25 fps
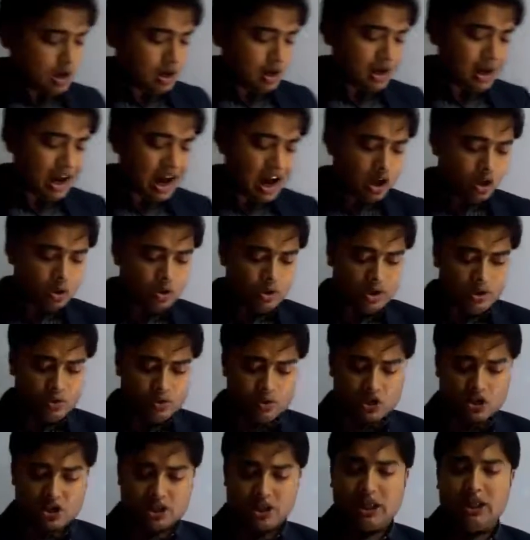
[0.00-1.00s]
Now
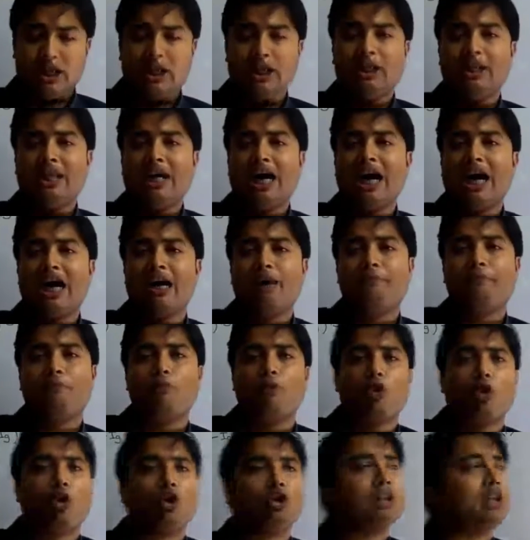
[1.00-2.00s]
you see that
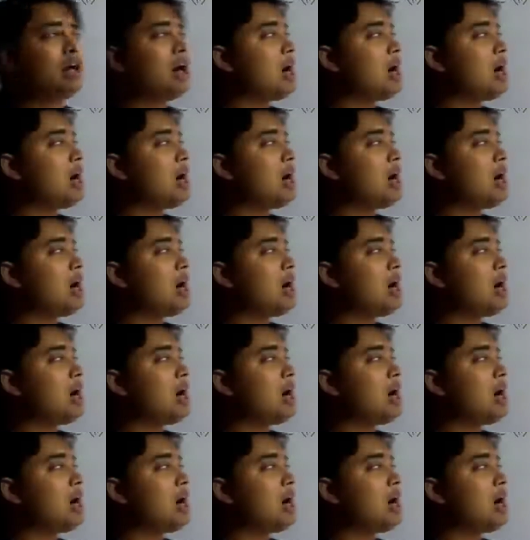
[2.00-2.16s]
both